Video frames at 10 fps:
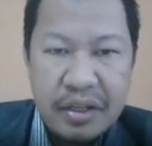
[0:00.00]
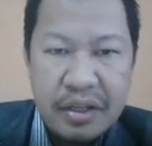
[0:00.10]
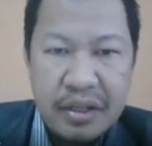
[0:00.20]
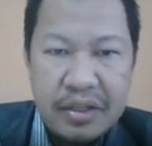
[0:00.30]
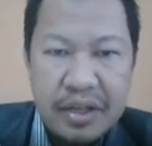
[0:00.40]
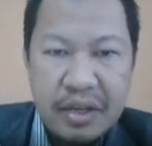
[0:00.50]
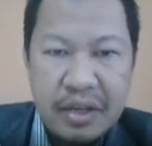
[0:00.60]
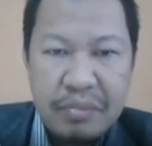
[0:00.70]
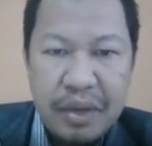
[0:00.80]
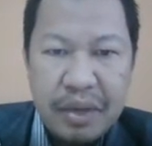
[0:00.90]
The
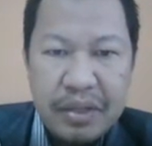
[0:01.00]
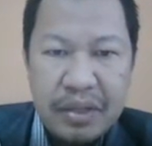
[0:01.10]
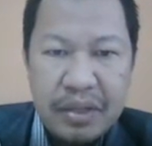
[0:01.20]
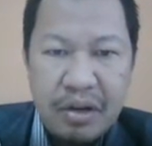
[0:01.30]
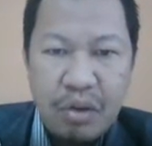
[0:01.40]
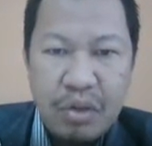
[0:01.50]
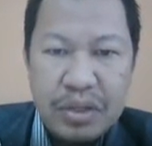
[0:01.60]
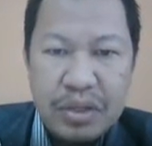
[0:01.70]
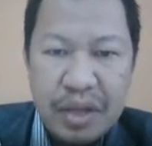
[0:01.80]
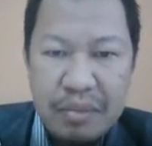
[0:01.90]
second part is the lower
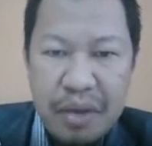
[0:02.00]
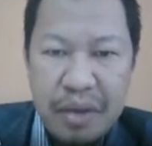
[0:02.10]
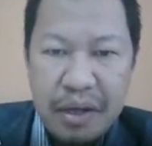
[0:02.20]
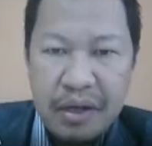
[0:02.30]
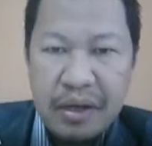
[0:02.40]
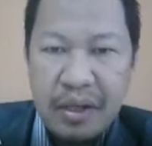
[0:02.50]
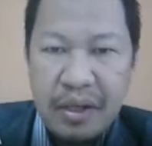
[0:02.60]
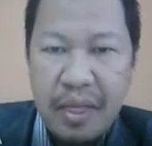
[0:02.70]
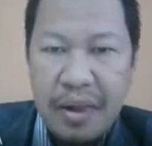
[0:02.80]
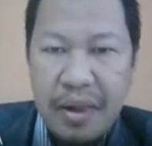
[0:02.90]
sideband,
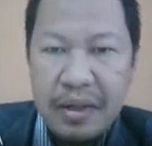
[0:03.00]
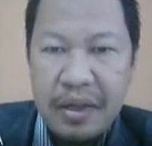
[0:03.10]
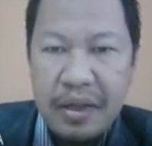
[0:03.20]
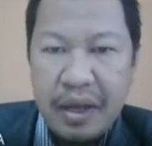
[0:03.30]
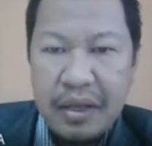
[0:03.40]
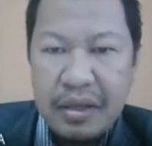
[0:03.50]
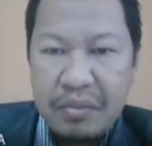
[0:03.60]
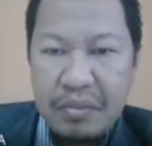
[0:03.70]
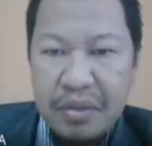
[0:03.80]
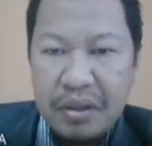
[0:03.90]
and the
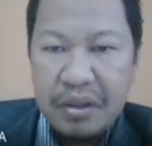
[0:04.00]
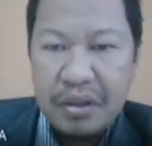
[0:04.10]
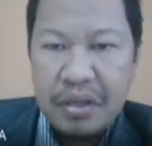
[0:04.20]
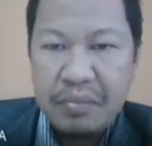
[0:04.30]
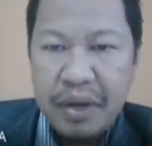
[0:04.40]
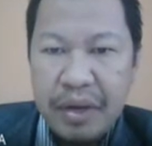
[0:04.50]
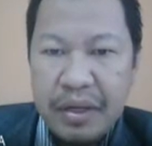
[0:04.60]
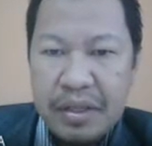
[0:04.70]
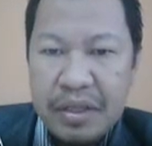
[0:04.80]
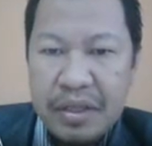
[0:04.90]
third part
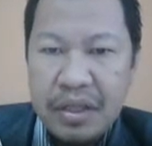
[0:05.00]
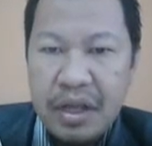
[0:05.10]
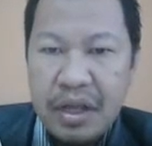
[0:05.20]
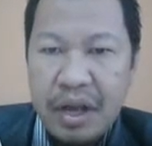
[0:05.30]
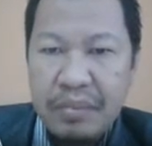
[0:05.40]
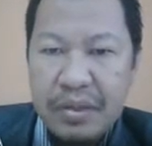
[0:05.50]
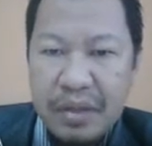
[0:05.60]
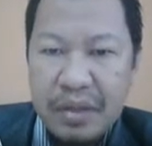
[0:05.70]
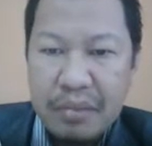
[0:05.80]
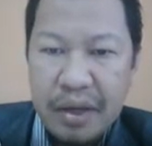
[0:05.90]
is upper
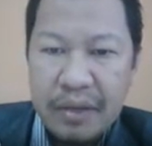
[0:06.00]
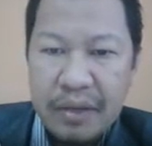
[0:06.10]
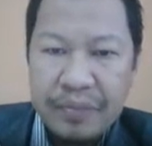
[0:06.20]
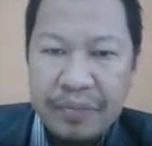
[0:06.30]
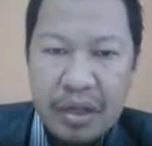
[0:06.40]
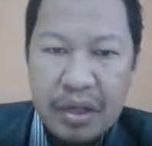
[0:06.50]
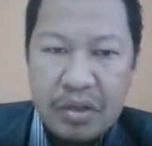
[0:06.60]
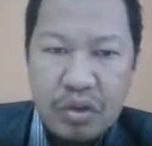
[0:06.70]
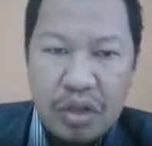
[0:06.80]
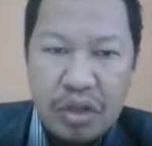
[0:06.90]
sideband.
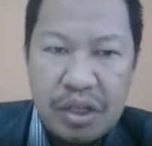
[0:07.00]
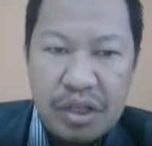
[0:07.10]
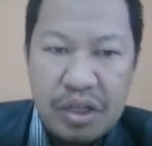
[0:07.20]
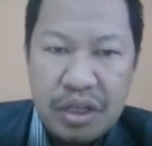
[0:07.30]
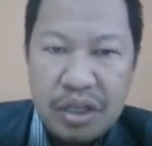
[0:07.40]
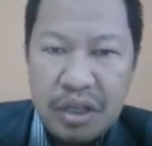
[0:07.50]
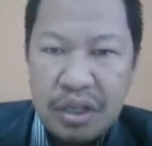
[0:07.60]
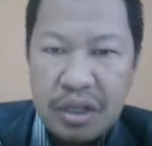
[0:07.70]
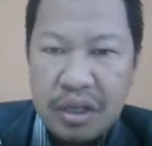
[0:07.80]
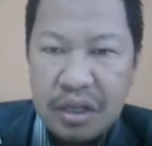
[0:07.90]
So this signal
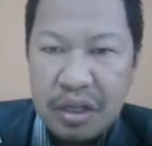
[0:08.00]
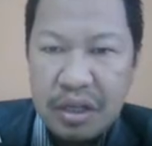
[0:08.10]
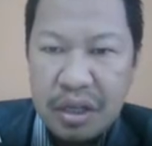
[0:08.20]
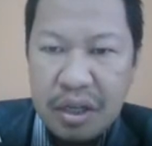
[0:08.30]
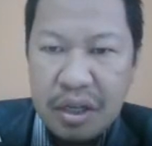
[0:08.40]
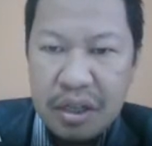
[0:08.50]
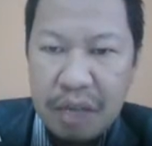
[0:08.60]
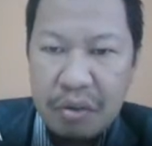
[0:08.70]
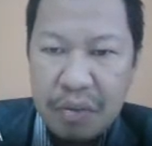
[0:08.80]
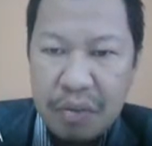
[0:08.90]
in
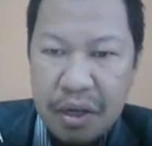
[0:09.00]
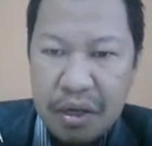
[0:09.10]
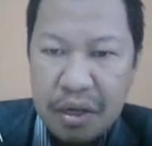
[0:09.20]
time domain